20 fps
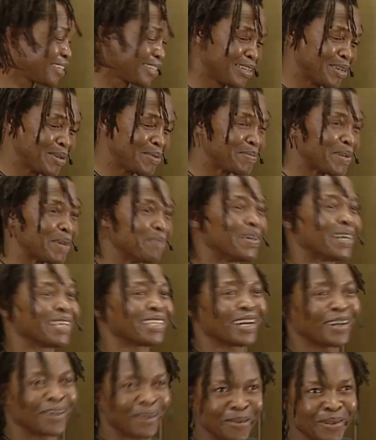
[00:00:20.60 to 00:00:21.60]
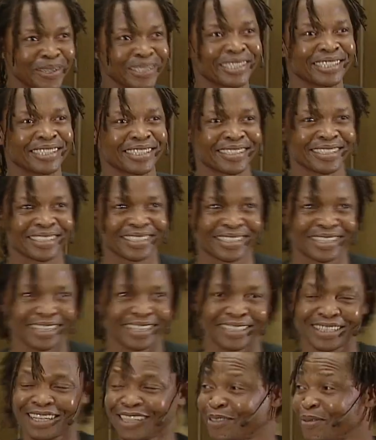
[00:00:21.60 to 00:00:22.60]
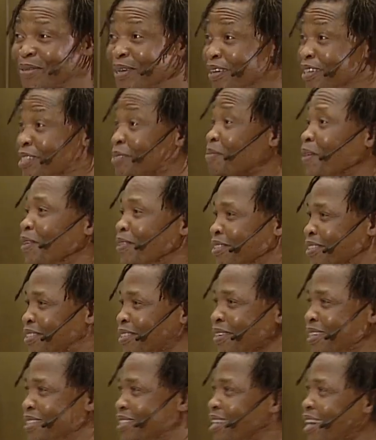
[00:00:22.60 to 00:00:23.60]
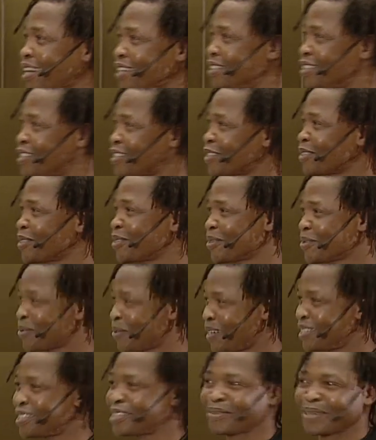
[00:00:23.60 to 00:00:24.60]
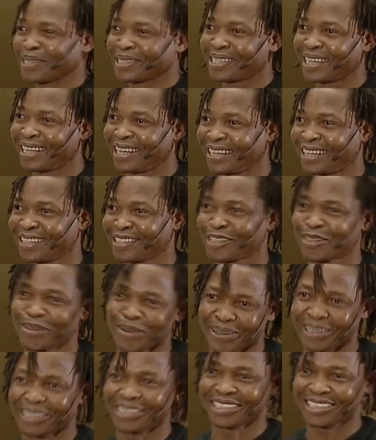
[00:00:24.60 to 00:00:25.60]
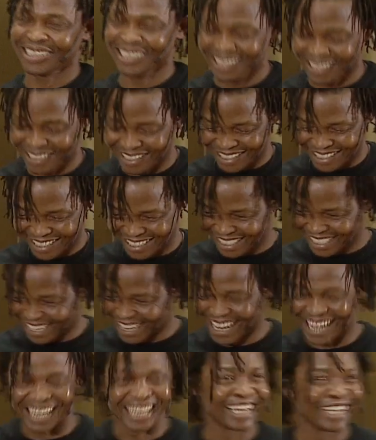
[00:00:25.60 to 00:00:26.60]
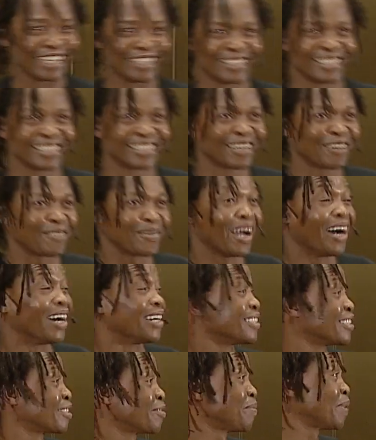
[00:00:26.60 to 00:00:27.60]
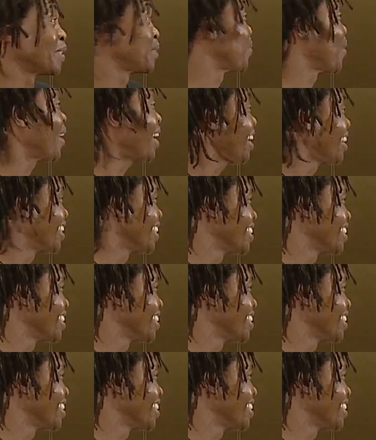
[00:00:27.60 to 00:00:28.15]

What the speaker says: my mother always insisted that we respond to a chant while she was telling us stories. And then we asked, but why?